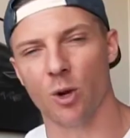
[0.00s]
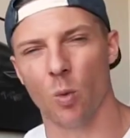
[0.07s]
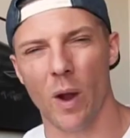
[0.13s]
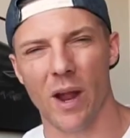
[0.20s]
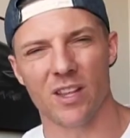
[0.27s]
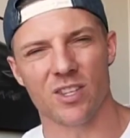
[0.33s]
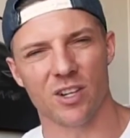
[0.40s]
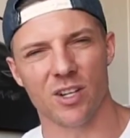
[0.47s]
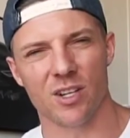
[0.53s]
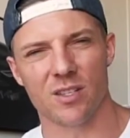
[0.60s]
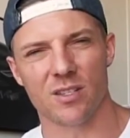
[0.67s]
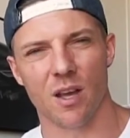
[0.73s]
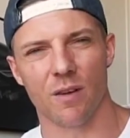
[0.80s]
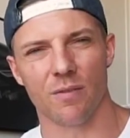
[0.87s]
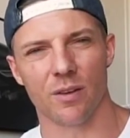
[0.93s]
your weights are gonna
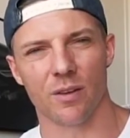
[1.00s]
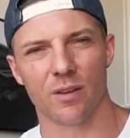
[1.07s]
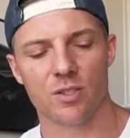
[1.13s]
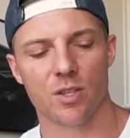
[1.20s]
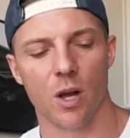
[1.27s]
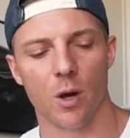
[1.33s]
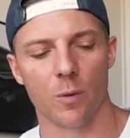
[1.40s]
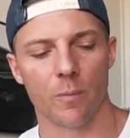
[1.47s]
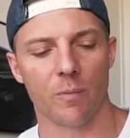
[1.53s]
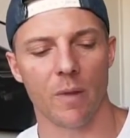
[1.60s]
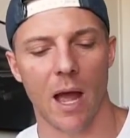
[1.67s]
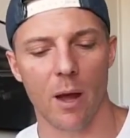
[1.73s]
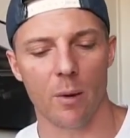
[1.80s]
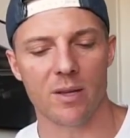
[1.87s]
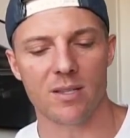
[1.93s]
suffer. So
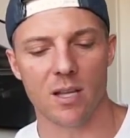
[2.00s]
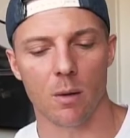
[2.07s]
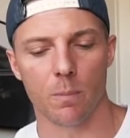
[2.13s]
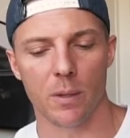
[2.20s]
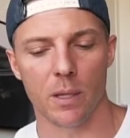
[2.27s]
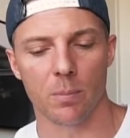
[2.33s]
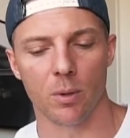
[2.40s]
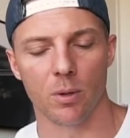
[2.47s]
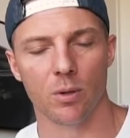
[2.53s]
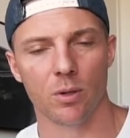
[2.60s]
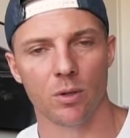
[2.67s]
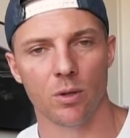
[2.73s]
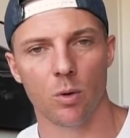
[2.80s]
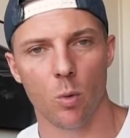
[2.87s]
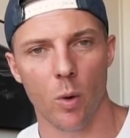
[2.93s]
I always tell people
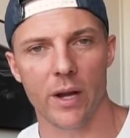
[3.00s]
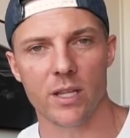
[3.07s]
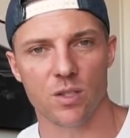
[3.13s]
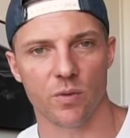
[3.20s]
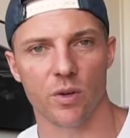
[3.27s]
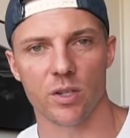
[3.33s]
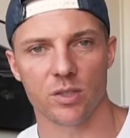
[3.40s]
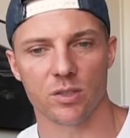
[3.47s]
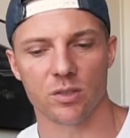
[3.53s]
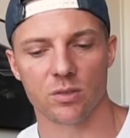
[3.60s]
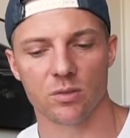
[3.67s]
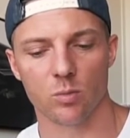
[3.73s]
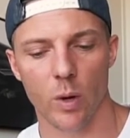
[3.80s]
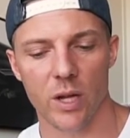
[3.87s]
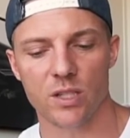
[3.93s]
weights first.
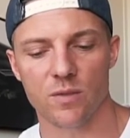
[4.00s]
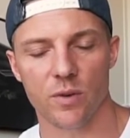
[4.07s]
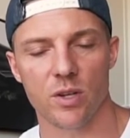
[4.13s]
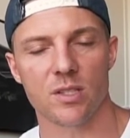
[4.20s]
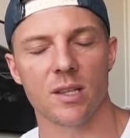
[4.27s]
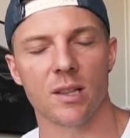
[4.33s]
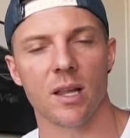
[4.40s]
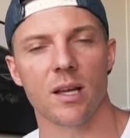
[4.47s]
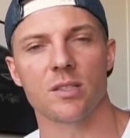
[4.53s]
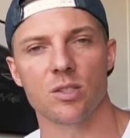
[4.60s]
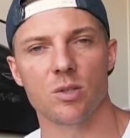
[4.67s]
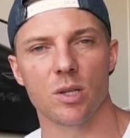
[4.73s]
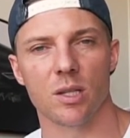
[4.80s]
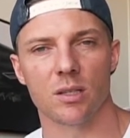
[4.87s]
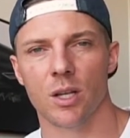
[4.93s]
Weights first, unless
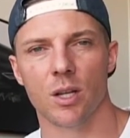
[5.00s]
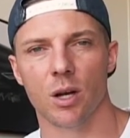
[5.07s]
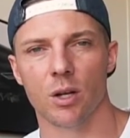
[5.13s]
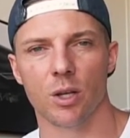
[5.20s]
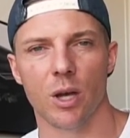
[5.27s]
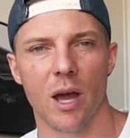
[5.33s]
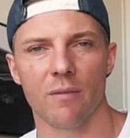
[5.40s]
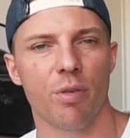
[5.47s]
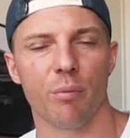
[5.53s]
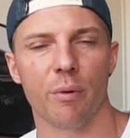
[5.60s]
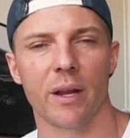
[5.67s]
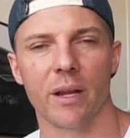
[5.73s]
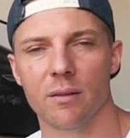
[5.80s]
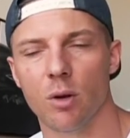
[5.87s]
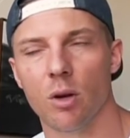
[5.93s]
you can, you have
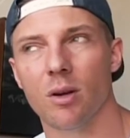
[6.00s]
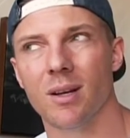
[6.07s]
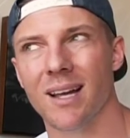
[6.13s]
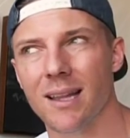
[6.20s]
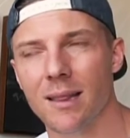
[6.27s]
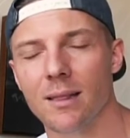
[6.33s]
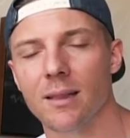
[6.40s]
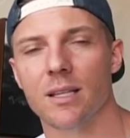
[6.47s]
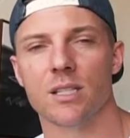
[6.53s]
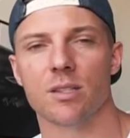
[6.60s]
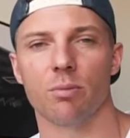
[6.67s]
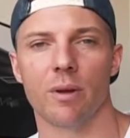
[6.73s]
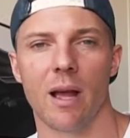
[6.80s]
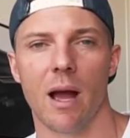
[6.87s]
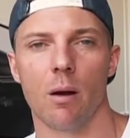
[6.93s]
at least
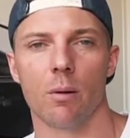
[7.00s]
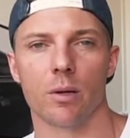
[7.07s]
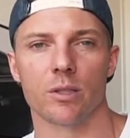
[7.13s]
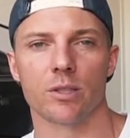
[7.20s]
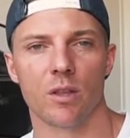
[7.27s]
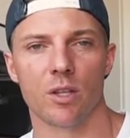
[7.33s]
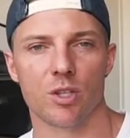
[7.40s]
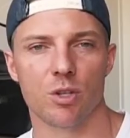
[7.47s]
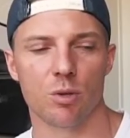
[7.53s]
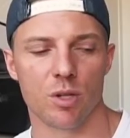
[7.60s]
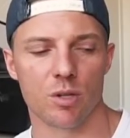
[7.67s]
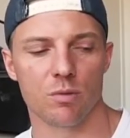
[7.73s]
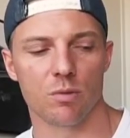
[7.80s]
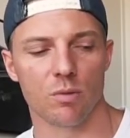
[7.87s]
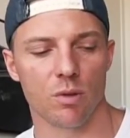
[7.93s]
3 hours that you
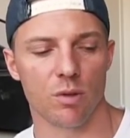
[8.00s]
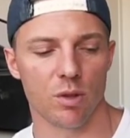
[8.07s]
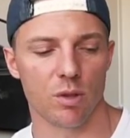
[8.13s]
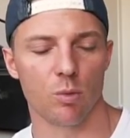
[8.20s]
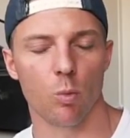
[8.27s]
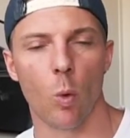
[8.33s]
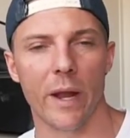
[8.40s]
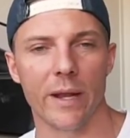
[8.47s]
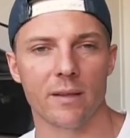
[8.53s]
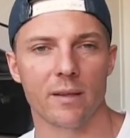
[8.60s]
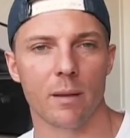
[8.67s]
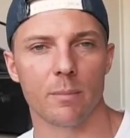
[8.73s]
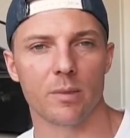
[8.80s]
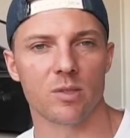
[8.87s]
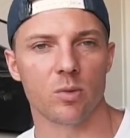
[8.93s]
can wait
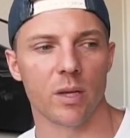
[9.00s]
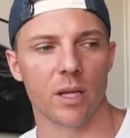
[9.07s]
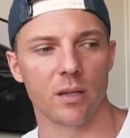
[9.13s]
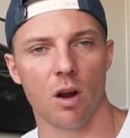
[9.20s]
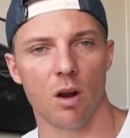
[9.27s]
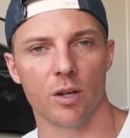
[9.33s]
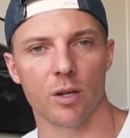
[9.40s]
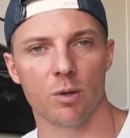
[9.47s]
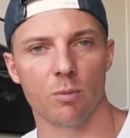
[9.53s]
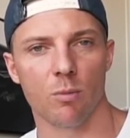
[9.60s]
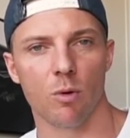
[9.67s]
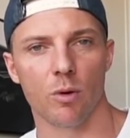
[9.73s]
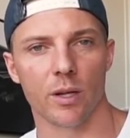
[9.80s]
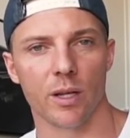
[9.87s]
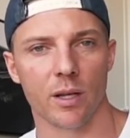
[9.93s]
in between cardio in the
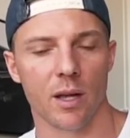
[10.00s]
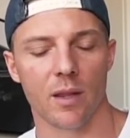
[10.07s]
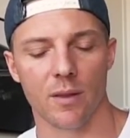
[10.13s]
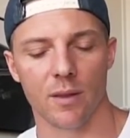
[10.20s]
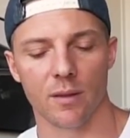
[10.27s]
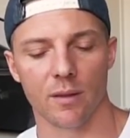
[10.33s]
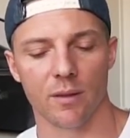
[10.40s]
morning and then